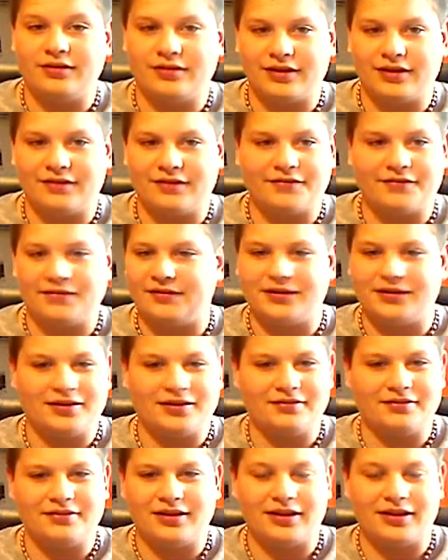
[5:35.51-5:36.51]

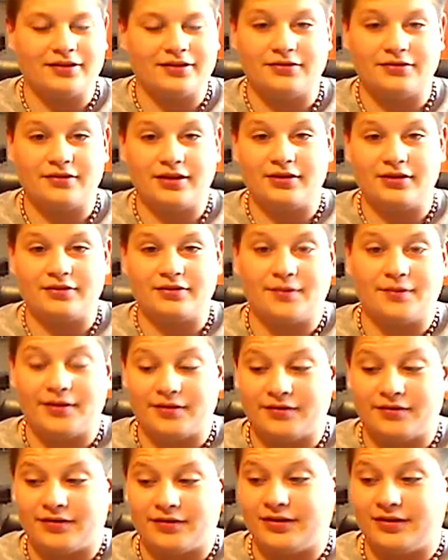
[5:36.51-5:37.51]
definitely. It's
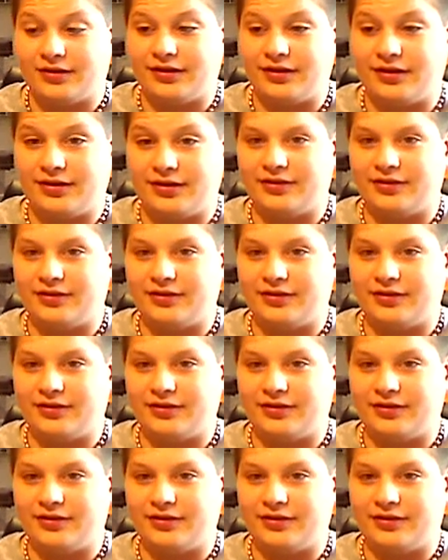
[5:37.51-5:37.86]
amazing.